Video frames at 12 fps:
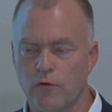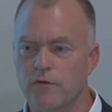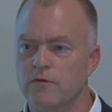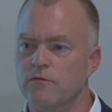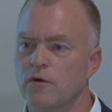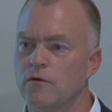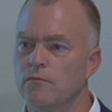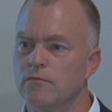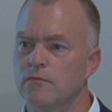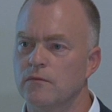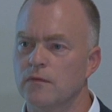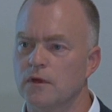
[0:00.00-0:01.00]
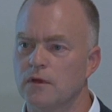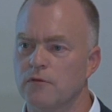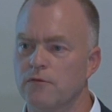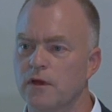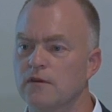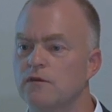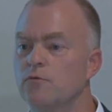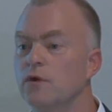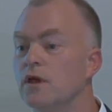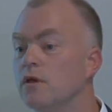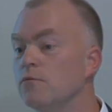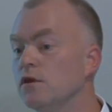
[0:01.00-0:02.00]
profit from the fact that
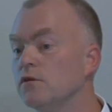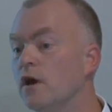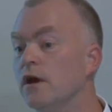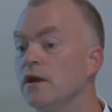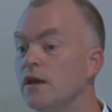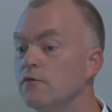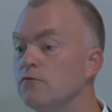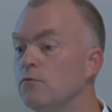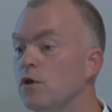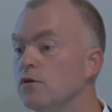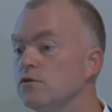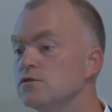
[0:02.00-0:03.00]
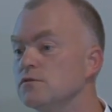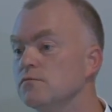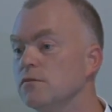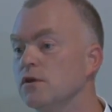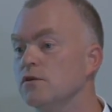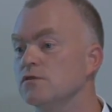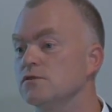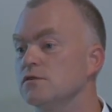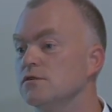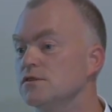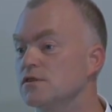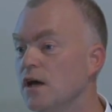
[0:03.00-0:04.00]
we can build higher level models because
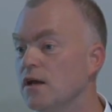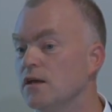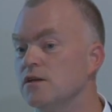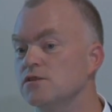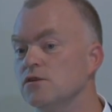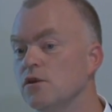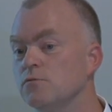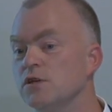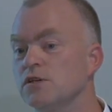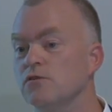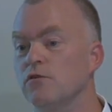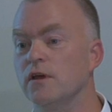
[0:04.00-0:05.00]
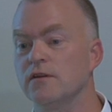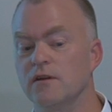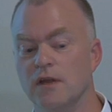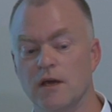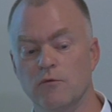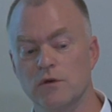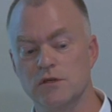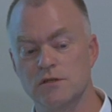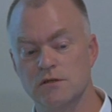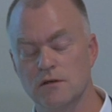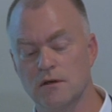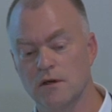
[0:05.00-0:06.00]
Scala is an object-oriented
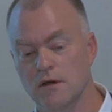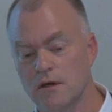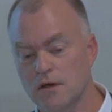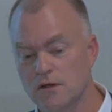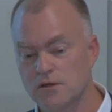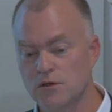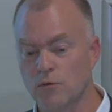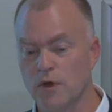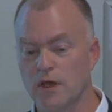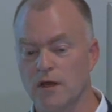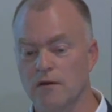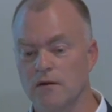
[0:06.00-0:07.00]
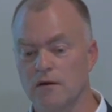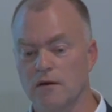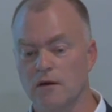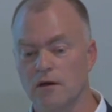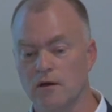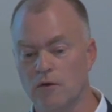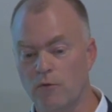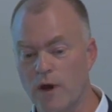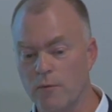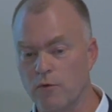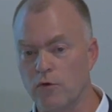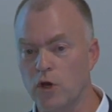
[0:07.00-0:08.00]
language, so we can
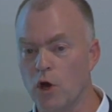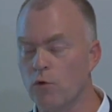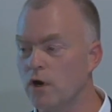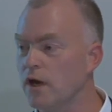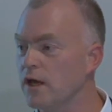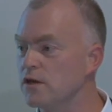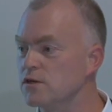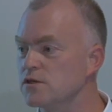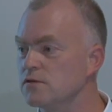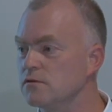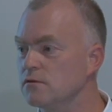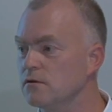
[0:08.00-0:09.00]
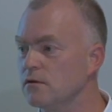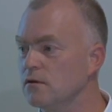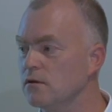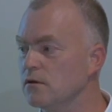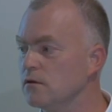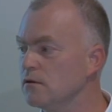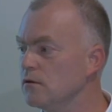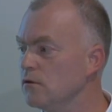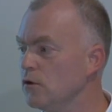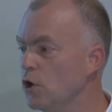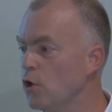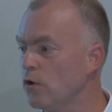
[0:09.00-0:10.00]
wrap lower layers,
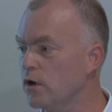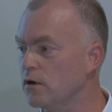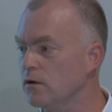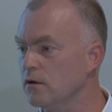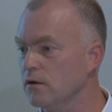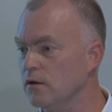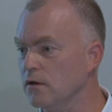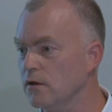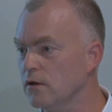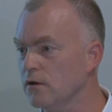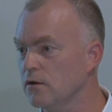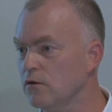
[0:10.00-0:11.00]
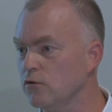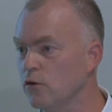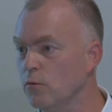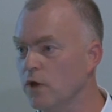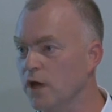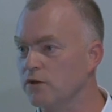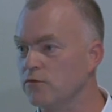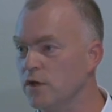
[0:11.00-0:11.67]
lower DOM-like